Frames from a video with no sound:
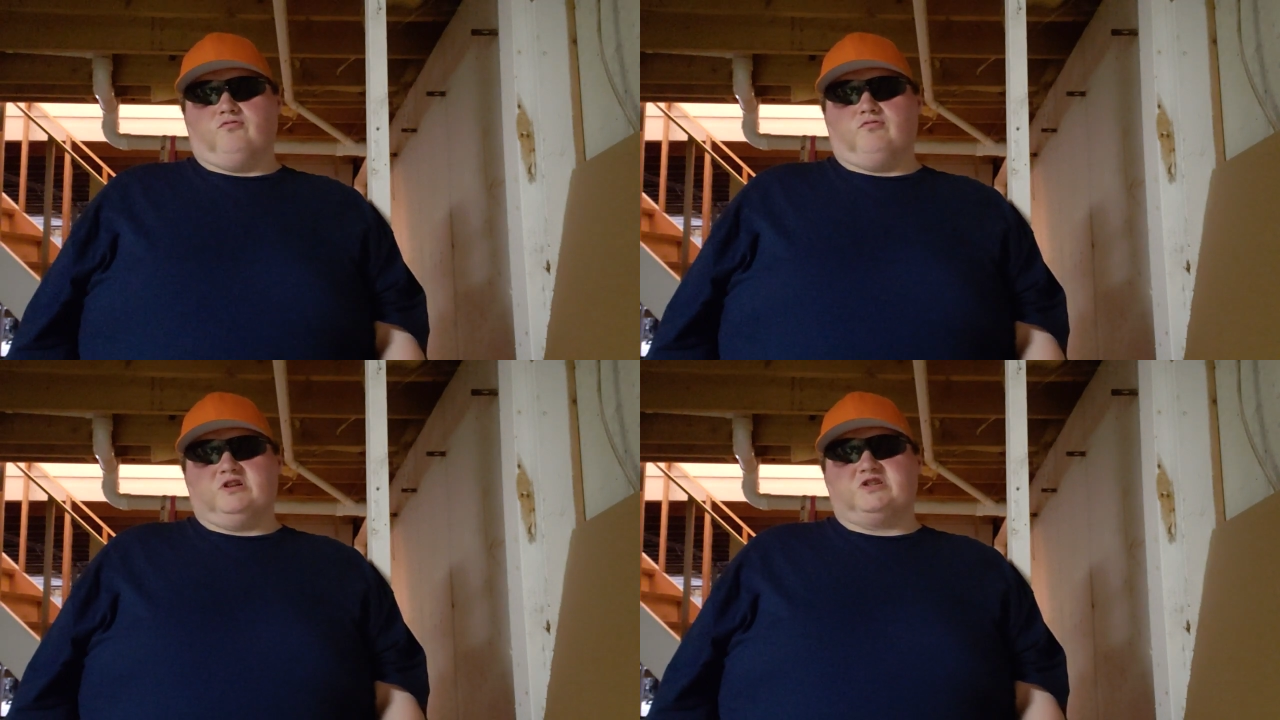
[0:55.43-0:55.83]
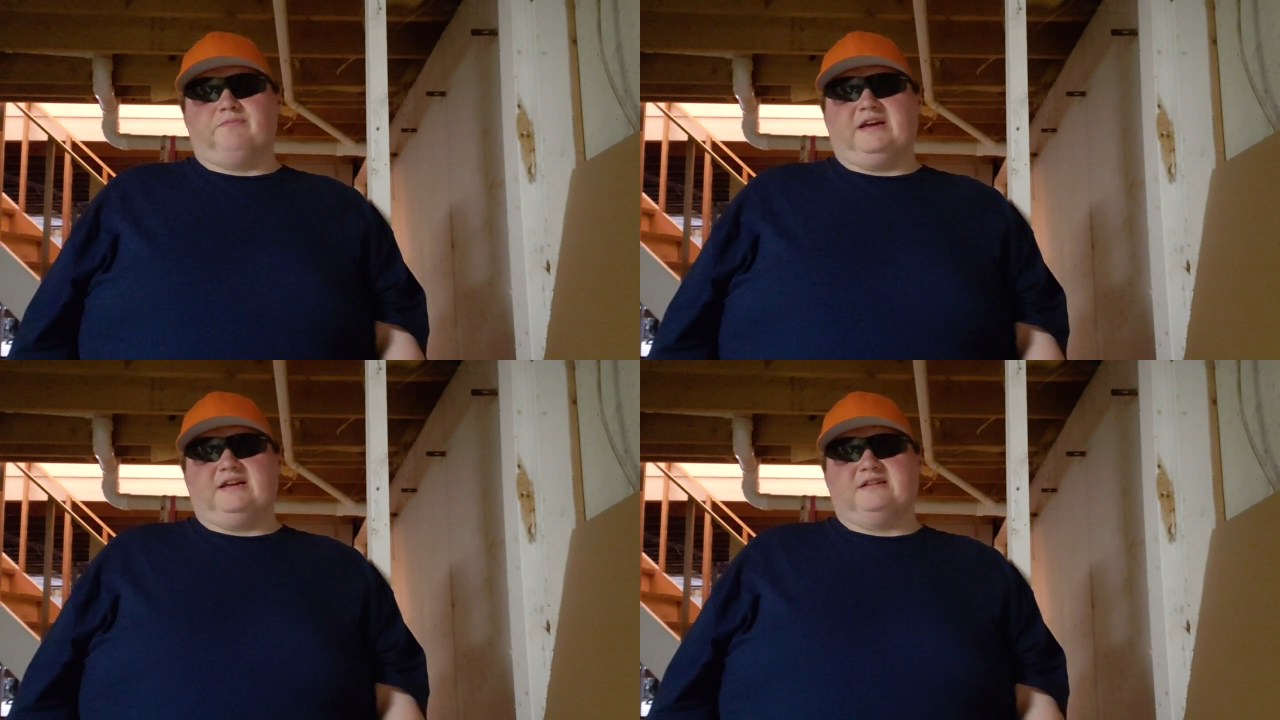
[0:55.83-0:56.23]
Which
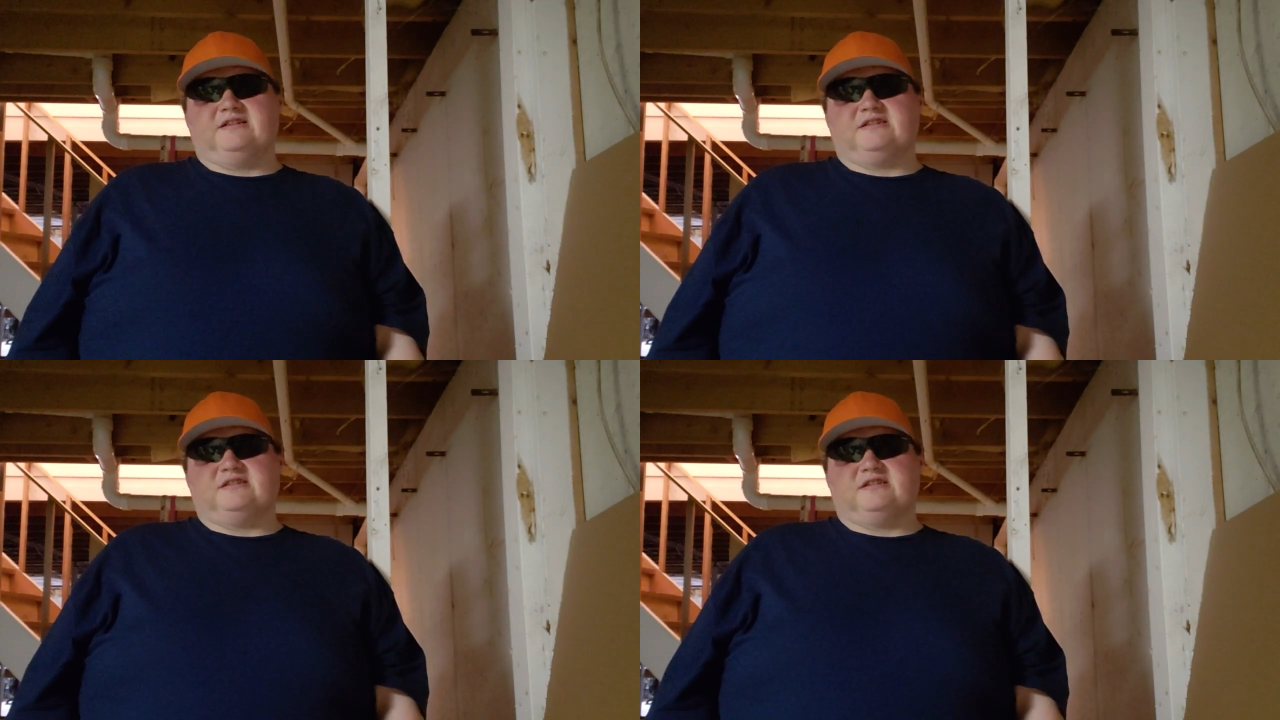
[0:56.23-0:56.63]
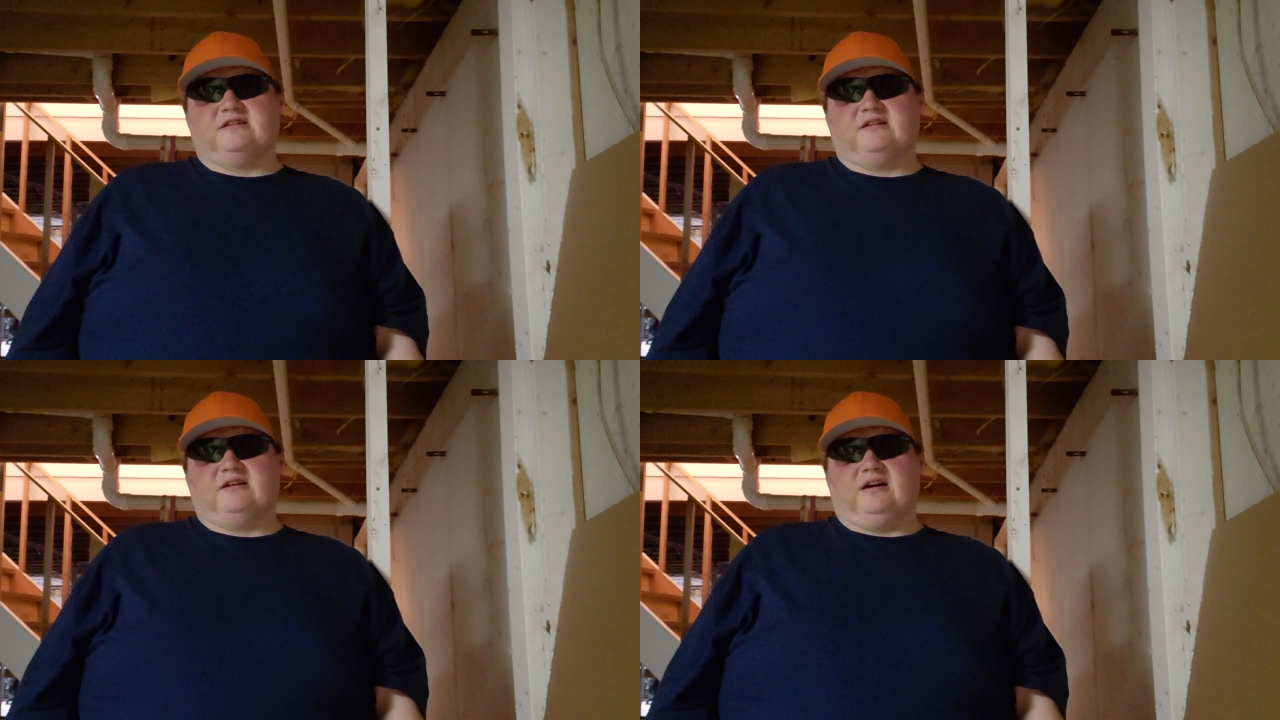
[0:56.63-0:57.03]
means
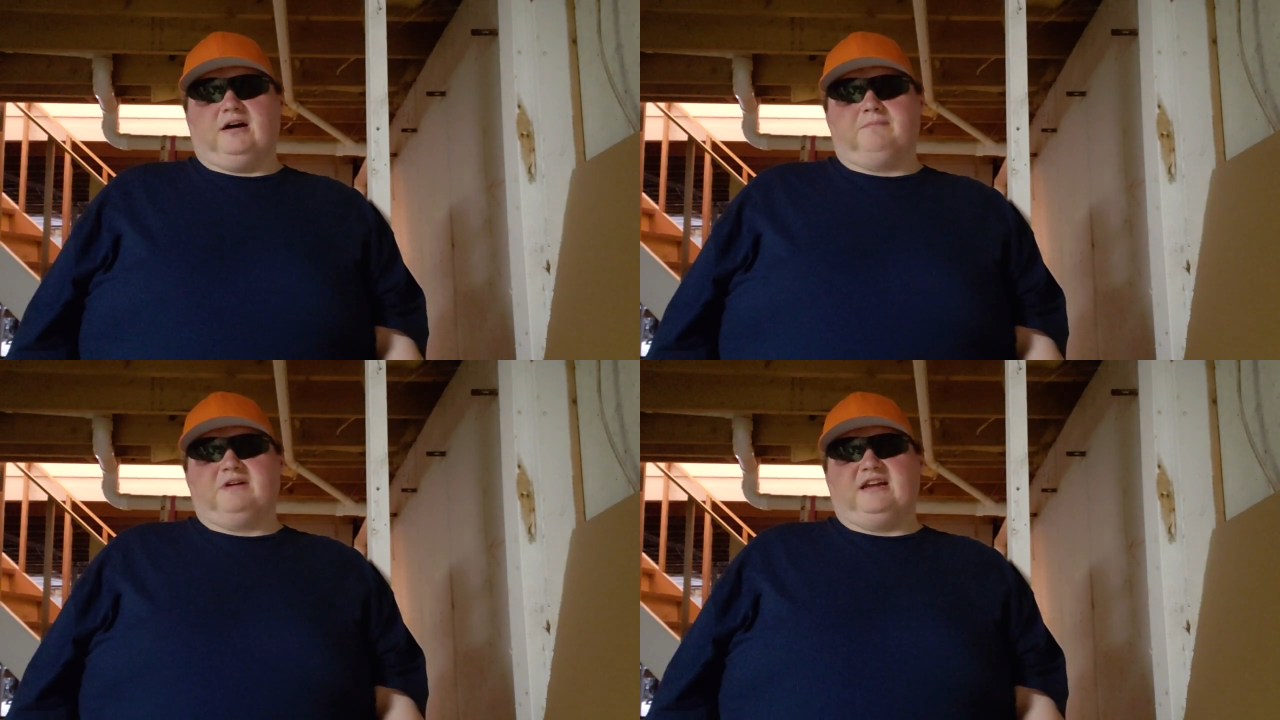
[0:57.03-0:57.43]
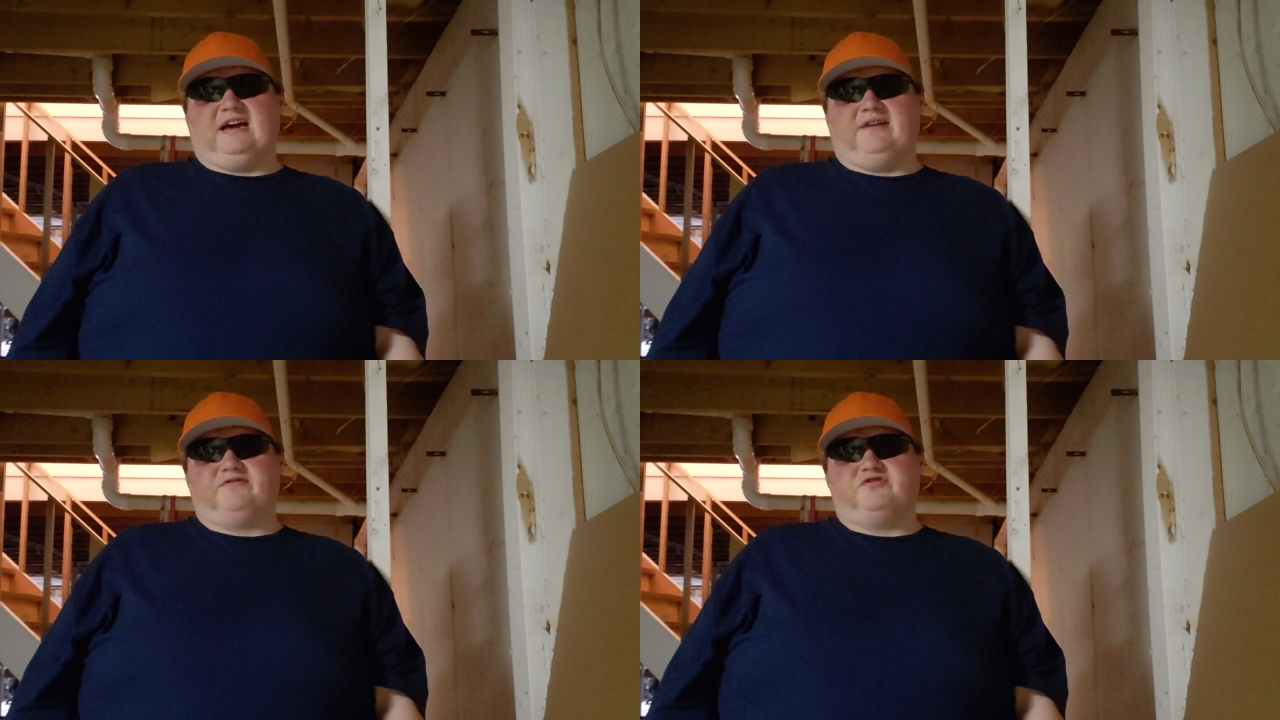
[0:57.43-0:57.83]
I'm gonna
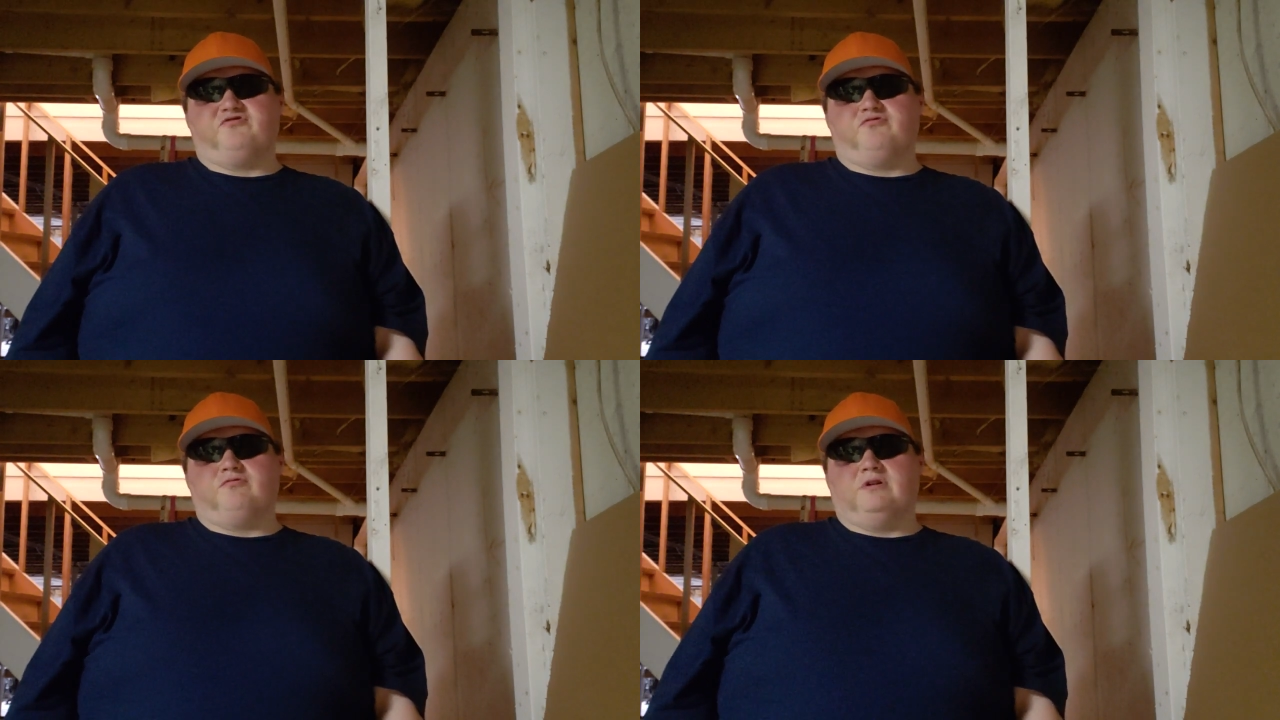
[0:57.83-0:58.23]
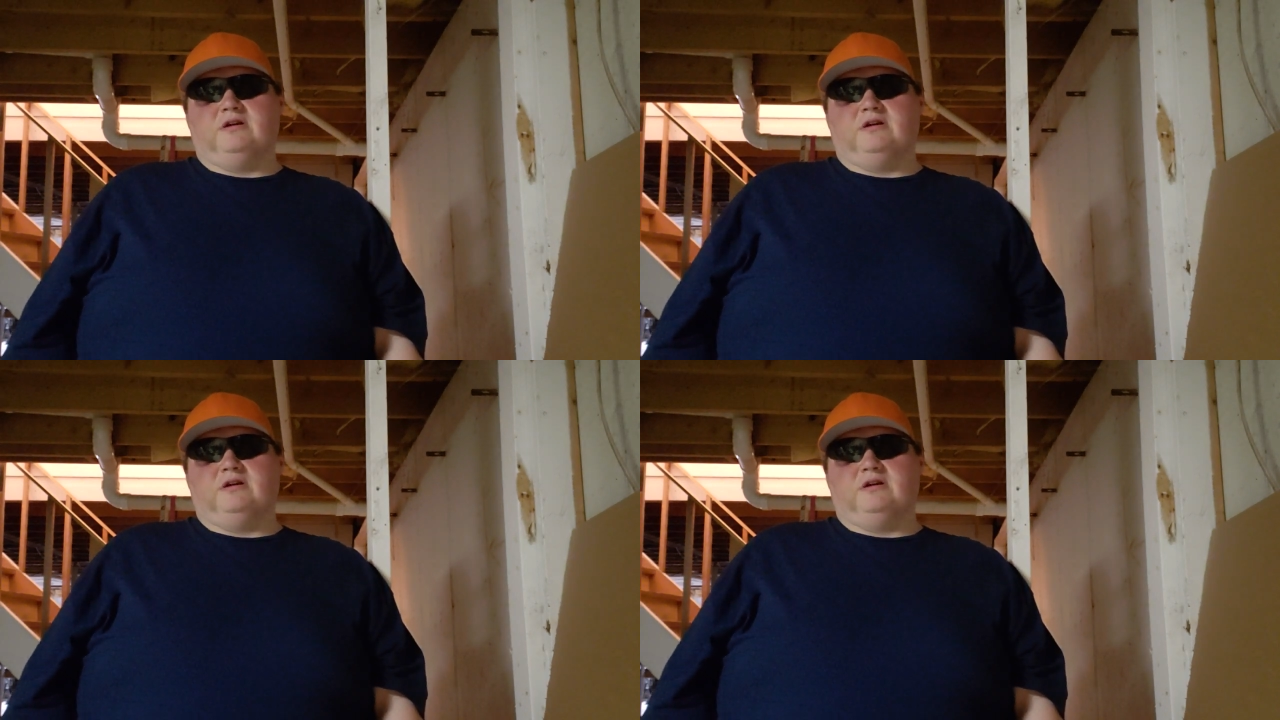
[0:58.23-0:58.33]
have to